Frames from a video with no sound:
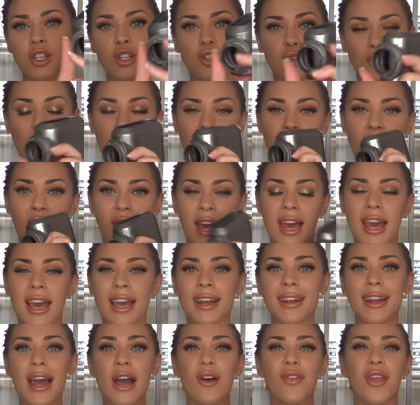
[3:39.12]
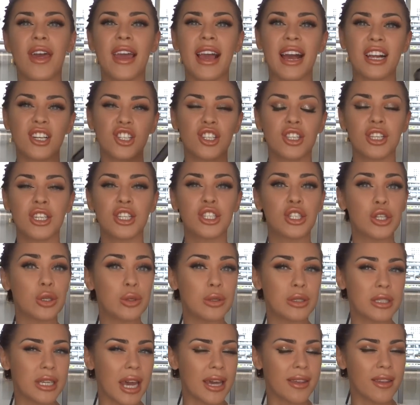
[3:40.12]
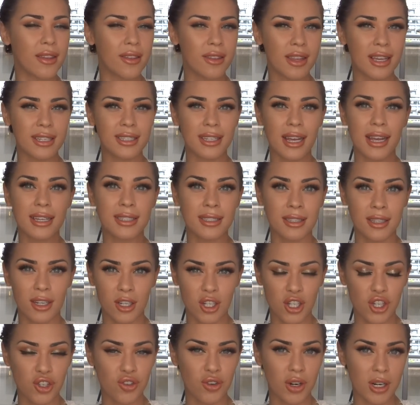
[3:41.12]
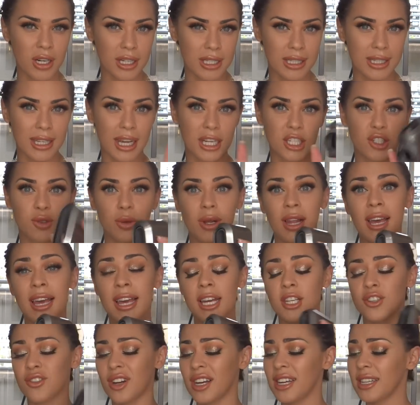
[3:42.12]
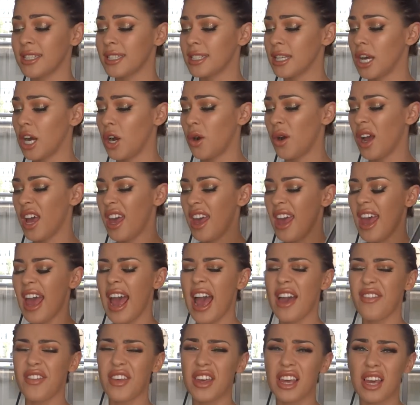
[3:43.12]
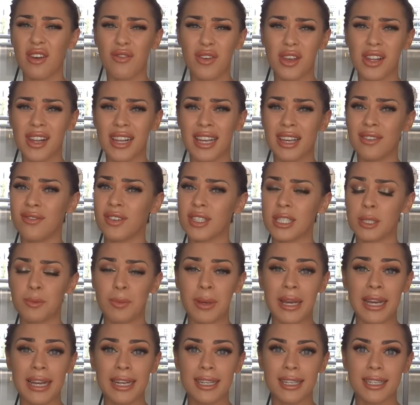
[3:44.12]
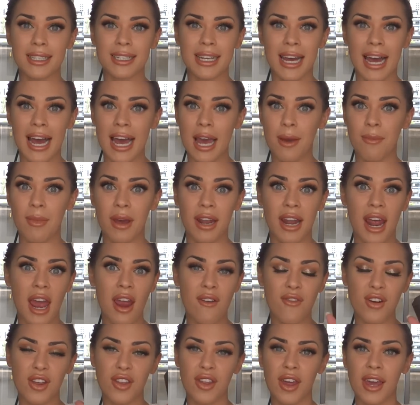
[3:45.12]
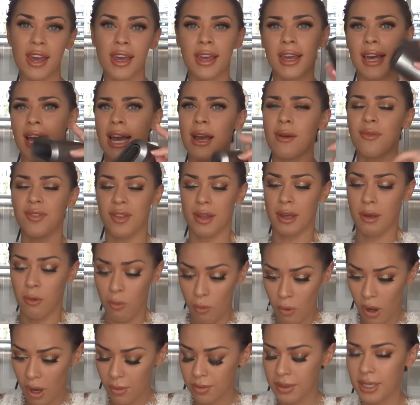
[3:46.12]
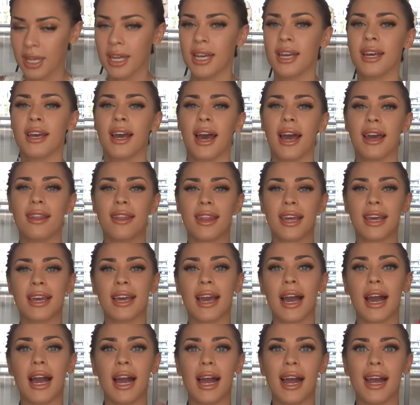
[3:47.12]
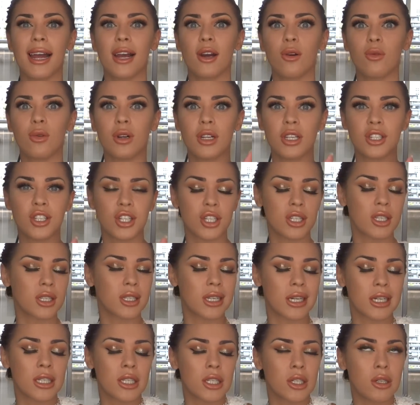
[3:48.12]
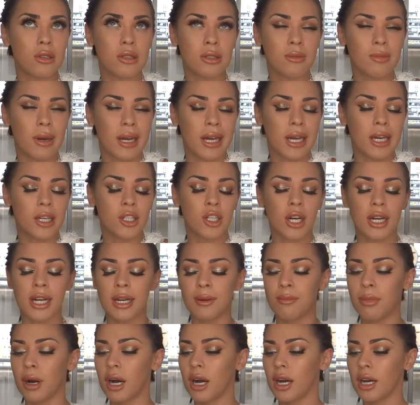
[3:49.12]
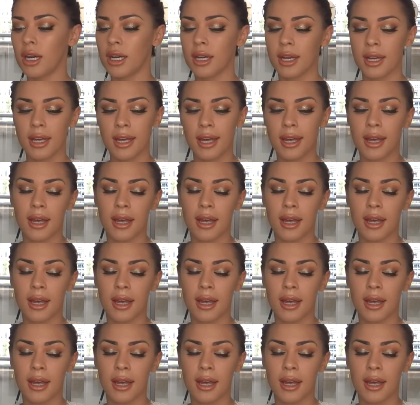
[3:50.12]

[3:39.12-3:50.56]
to dry your hair. Now they actually do say that this isn't as strong as the actual hairdryer, so I think if you're looking for speed, time and everything, I think I will just stick to using my hairdryer, but